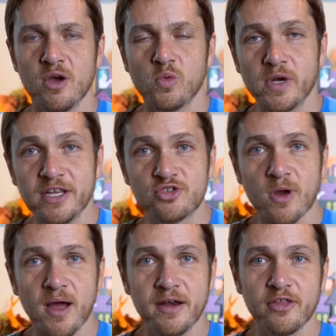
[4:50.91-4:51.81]
Would it
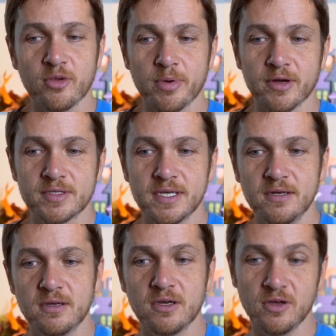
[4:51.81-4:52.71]
draw another
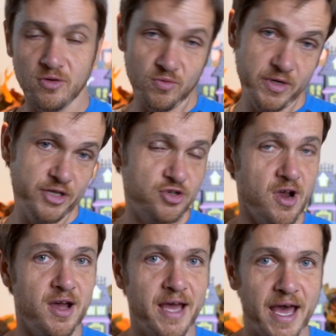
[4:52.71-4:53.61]
person? Would it
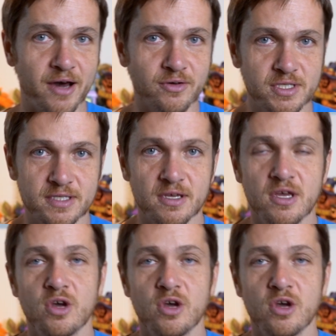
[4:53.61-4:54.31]
draw a house?